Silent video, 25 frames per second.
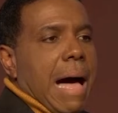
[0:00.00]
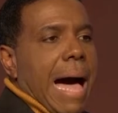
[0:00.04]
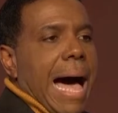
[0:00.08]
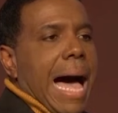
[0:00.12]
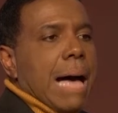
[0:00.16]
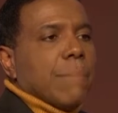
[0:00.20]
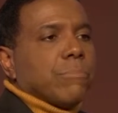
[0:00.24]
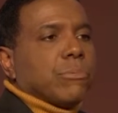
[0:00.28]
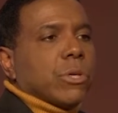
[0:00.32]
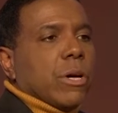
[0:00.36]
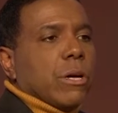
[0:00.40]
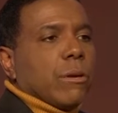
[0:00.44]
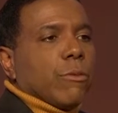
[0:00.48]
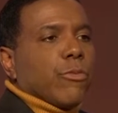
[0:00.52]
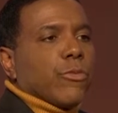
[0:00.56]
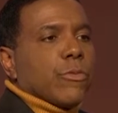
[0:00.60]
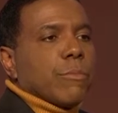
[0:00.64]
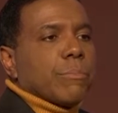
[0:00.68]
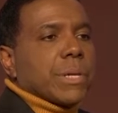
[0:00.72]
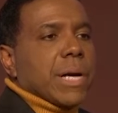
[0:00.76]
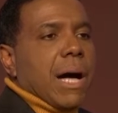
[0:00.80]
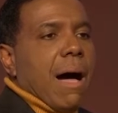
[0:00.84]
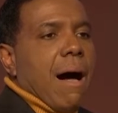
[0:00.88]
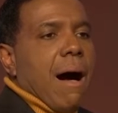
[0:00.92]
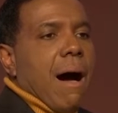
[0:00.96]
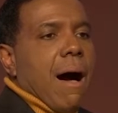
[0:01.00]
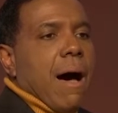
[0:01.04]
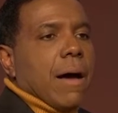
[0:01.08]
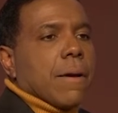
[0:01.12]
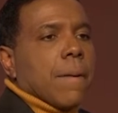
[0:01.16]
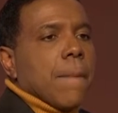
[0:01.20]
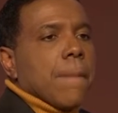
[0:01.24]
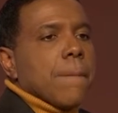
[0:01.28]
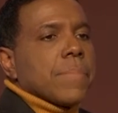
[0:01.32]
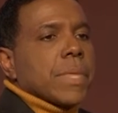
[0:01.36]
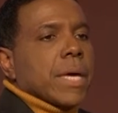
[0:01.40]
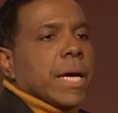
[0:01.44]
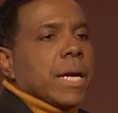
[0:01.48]
I'm turning from God,
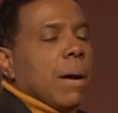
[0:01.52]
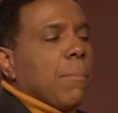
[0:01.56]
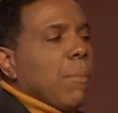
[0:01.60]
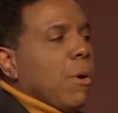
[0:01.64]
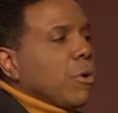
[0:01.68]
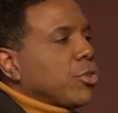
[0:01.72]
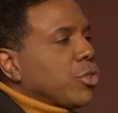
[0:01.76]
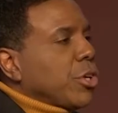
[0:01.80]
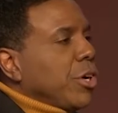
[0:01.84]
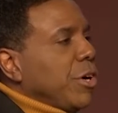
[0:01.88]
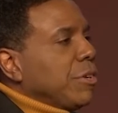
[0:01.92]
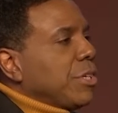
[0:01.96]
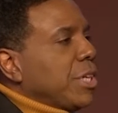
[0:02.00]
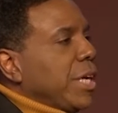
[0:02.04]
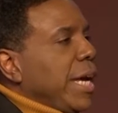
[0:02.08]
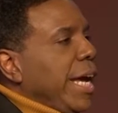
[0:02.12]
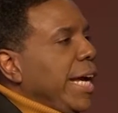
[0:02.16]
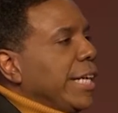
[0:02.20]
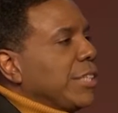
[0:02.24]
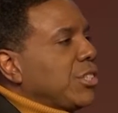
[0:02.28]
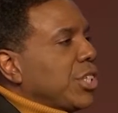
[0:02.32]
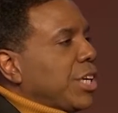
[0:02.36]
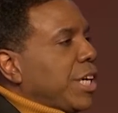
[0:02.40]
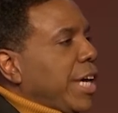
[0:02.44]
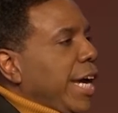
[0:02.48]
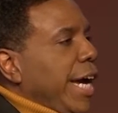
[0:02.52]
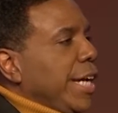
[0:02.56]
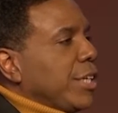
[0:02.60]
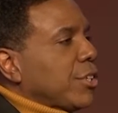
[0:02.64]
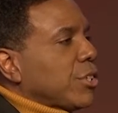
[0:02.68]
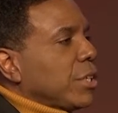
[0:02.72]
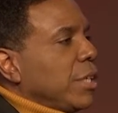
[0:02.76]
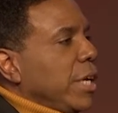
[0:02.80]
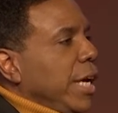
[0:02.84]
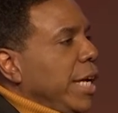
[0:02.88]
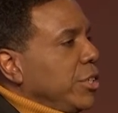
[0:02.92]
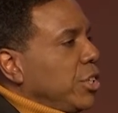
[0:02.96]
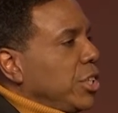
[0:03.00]
and I'm gonna turn to
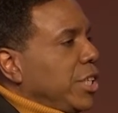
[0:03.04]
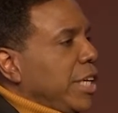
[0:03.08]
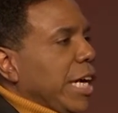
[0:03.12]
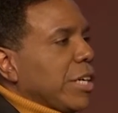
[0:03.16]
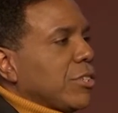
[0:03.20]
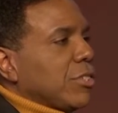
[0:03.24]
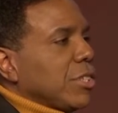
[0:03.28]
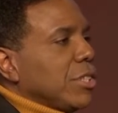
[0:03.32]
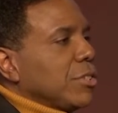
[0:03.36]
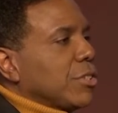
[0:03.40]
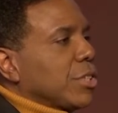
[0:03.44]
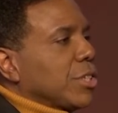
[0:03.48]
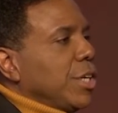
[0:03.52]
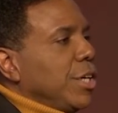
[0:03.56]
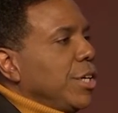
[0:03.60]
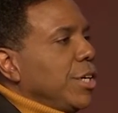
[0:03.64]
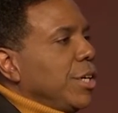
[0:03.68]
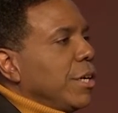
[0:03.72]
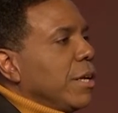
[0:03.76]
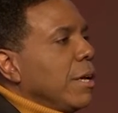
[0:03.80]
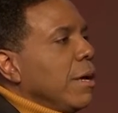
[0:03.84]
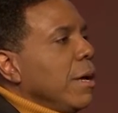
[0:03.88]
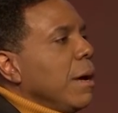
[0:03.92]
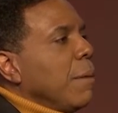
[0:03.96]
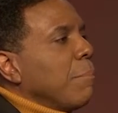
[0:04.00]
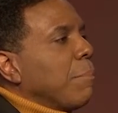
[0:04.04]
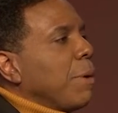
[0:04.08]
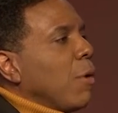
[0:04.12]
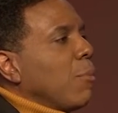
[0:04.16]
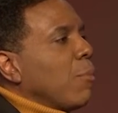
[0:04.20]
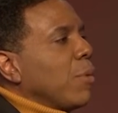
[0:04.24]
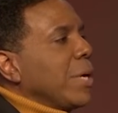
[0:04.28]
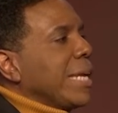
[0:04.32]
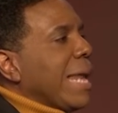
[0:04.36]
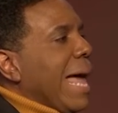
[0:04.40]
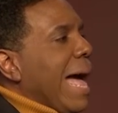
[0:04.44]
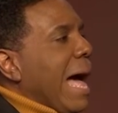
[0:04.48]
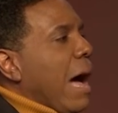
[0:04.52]
education. Education is good, but
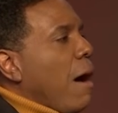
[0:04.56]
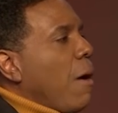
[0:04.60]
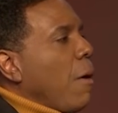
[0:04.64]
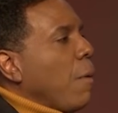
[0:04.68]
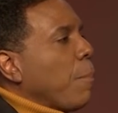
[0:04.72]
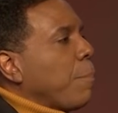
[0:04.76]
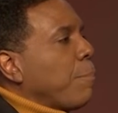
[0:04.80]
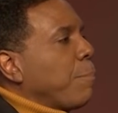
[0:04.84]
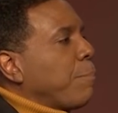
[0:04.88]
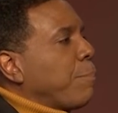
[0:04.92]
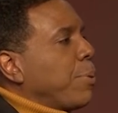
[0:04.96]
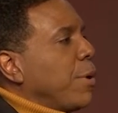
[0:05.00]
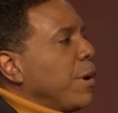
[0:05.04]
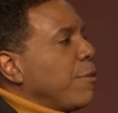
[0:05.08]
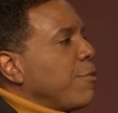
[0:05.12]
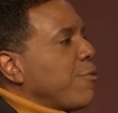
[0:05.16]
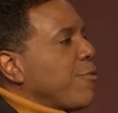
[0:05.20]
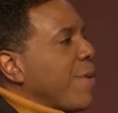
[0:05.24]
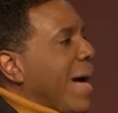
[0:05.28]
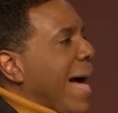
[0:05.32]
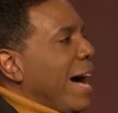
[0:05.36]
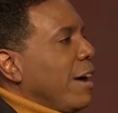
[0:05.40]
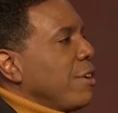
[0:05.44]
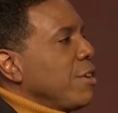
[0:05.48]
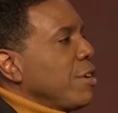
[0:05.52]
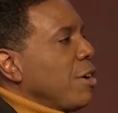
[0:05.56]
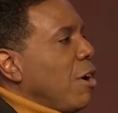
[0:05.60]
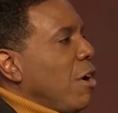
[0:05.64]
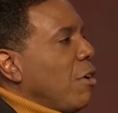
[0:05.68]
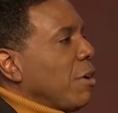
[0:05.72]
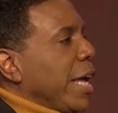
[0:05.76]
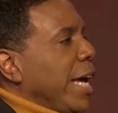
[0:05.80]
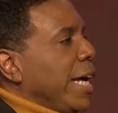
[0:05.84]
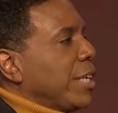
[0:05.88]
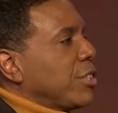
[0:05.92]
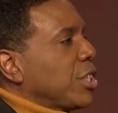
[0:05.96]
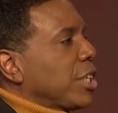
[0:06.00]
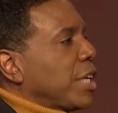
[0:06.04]
we now put value
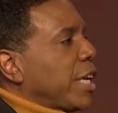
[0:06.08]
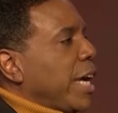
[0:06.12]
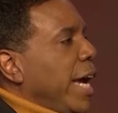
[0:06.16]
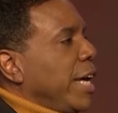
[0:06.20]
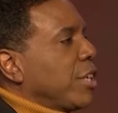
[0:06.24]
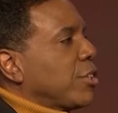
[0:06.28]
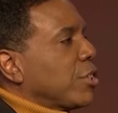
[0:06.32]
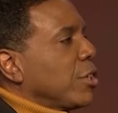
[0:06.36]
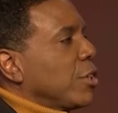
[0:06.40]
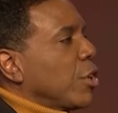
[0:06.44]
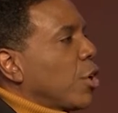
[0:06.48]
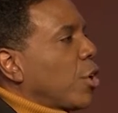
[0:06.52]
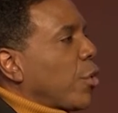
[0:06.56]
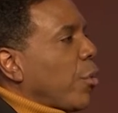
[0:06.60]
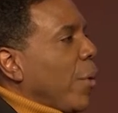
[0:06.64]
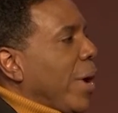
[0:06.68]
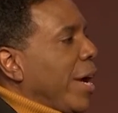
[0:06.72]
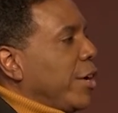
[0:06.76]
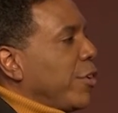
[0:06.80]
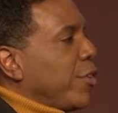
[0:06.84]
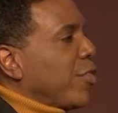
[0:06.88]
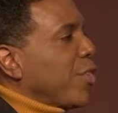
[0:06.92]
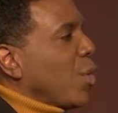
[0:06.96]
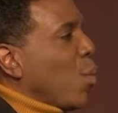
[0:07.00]
on education greater